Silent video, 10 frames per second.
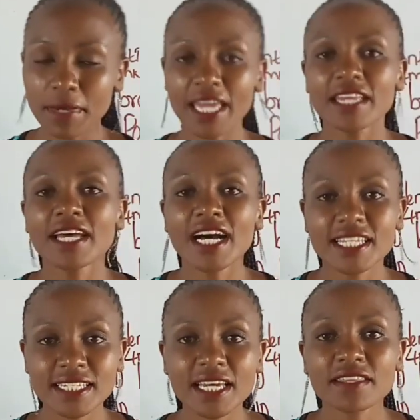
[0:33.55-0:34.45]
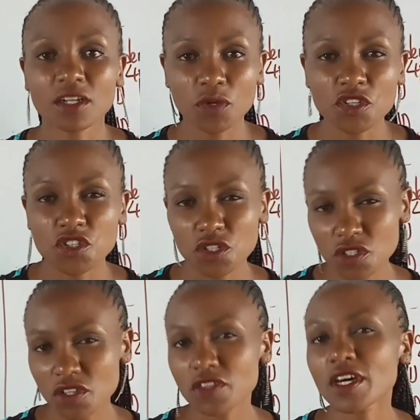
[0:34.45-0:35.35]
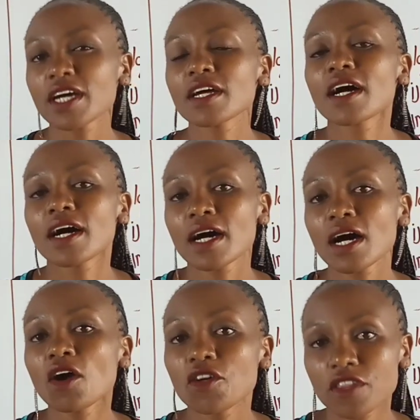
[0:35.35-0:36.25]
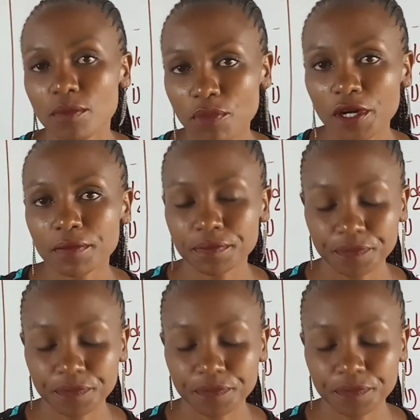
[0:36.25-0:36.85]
and answer the questions that are on the poem.